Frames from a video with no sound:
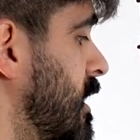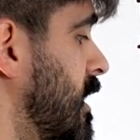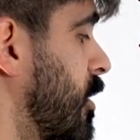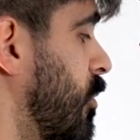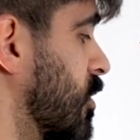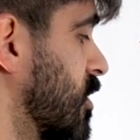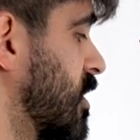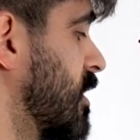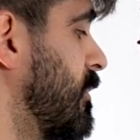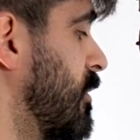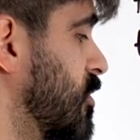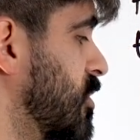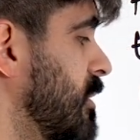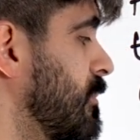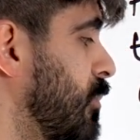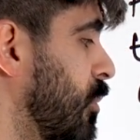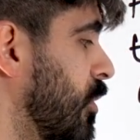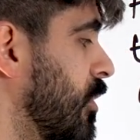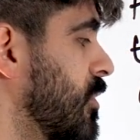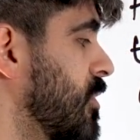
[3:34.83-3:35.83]
Now what's the most
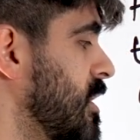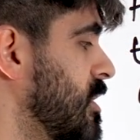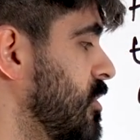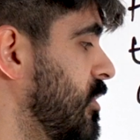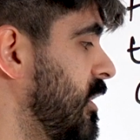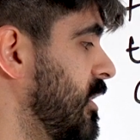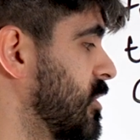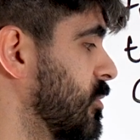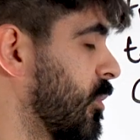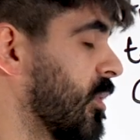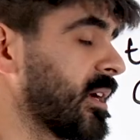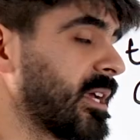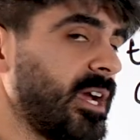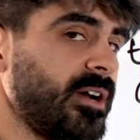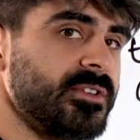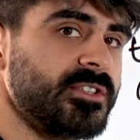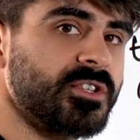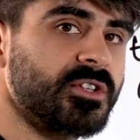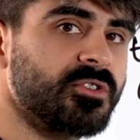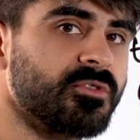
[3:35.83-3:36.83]
important thing you need to work
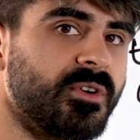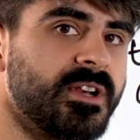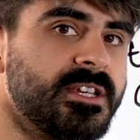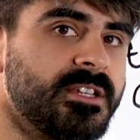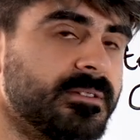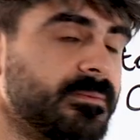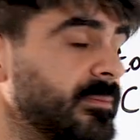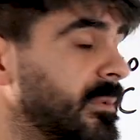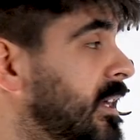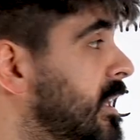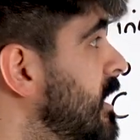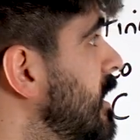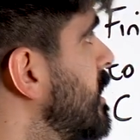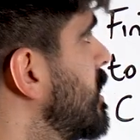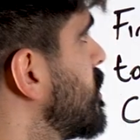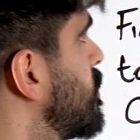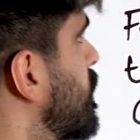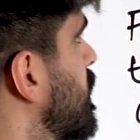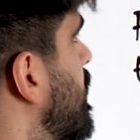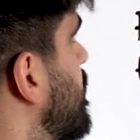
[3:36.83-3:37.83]
out is the gradient.
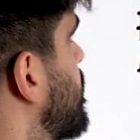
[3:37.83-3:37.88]
So we're